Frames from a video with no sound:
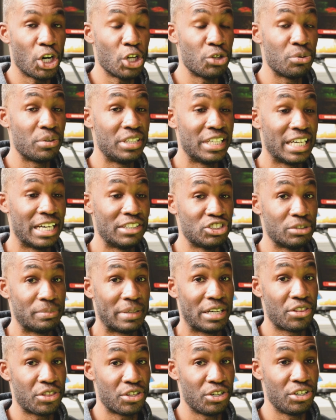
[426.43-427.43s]
all the way down to
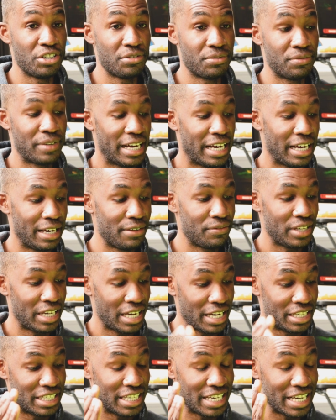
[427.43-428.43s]
about 35,
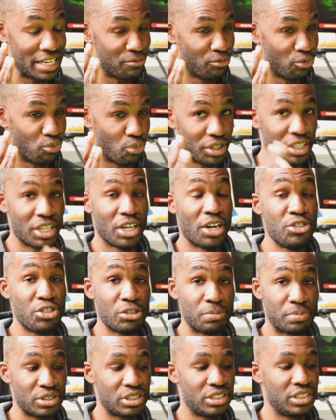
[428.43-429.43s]
and it
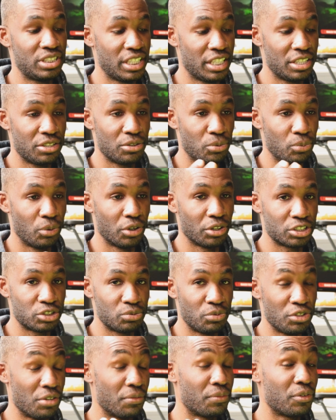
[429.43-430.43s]
100% works.
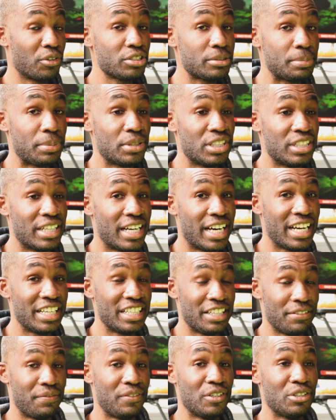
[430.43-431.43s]
When you first put it on,
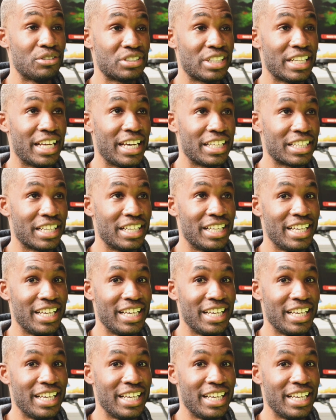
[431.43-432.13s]
it feels like